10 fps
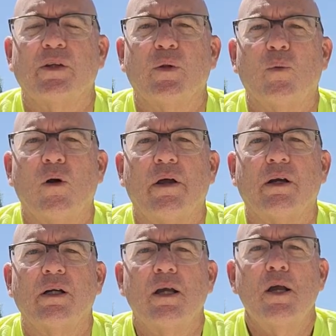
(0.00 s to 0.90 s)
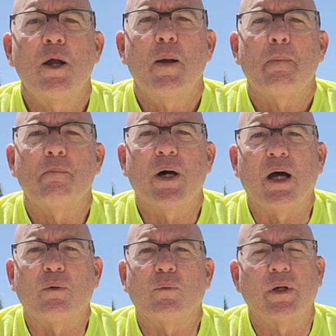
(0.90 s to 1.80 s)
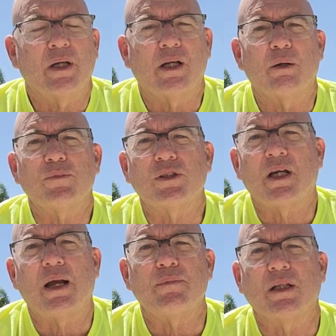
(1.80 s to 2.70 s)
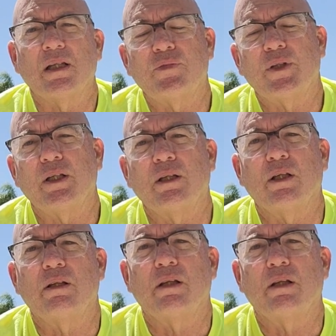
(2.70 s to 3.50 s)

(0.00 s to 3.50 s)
of the water. But when it comes time to lifting